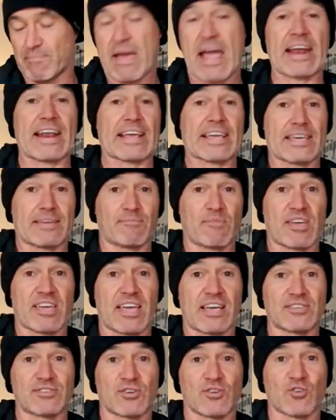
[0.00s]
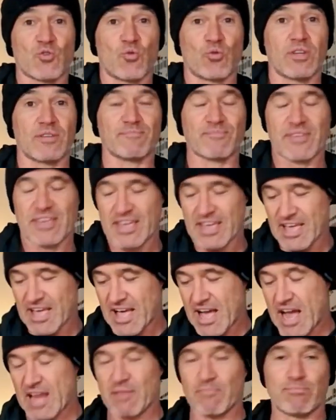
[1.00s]
paddock, I guess you could call it.
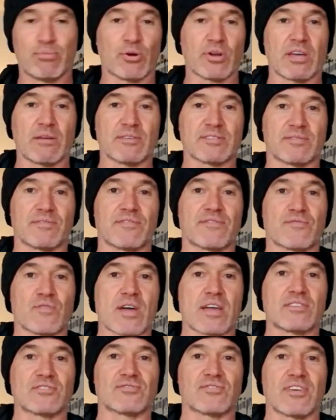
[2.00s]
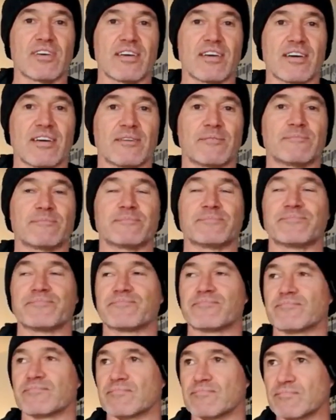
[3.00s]
I had a boogie with some friends there,
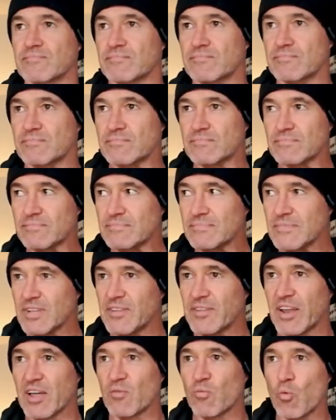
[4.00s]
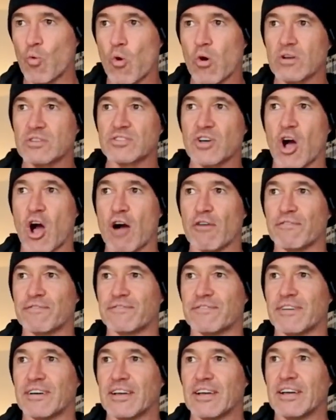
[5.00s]
And I walked
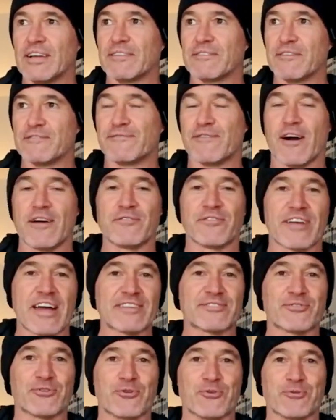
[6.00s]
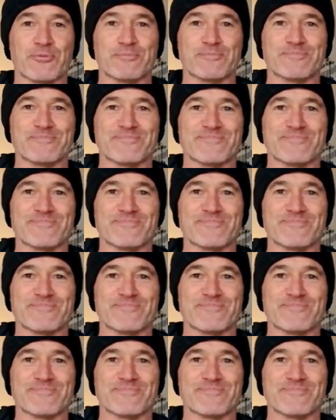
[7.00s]
off to find Ratu.